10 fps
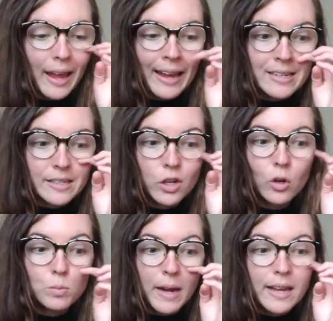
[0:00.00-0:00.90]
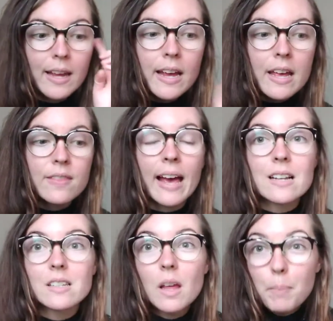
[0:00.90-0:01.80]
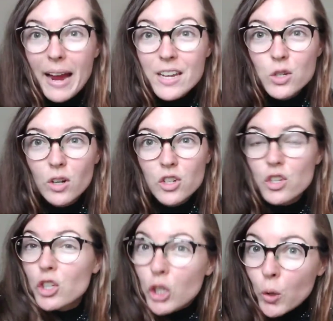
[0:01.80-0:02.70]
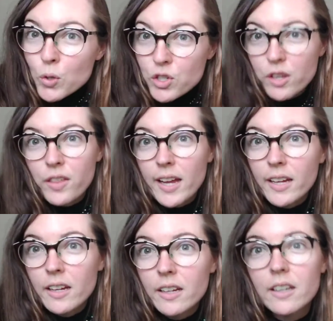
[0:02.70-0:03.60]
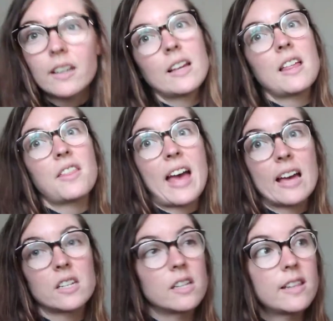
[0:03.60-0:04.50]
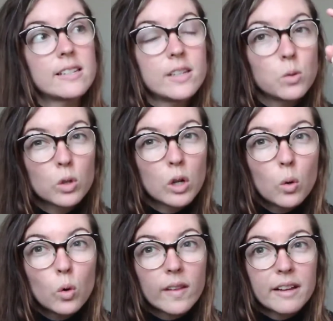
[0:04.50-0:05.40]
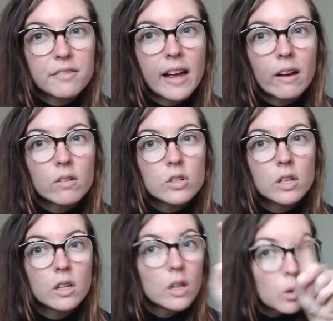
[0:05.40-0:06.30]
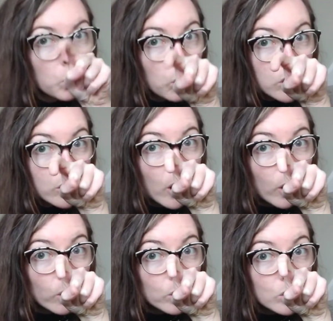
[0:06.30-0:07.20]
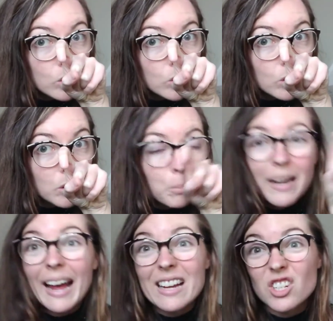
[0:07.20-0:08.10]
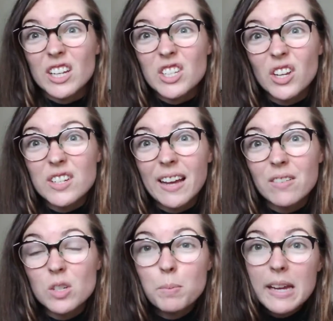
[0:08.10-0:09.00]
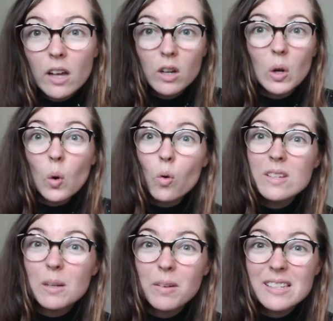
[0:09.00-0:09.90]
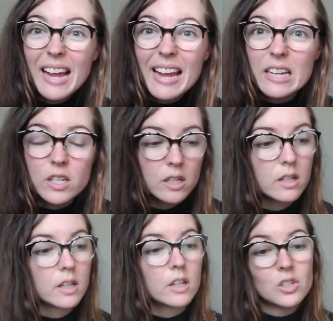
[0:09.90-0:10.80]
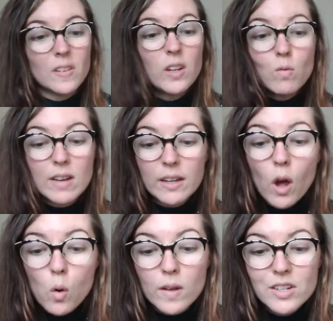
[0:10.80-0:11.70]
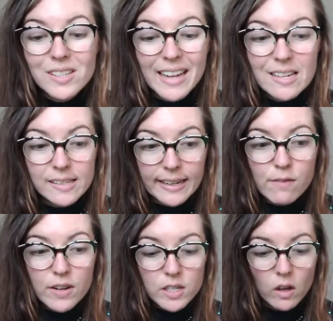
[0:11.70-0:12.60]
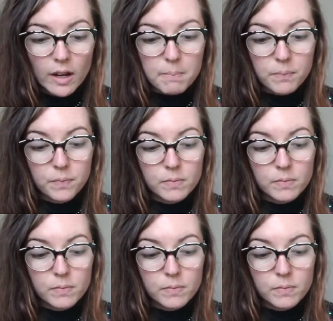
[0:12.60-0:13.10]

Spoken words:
and it told me that paleontologists used to think that this little claw they found was a nose, but it actually turned out to be a claw in someone's hand. So they don't really know, they're just guessing every time.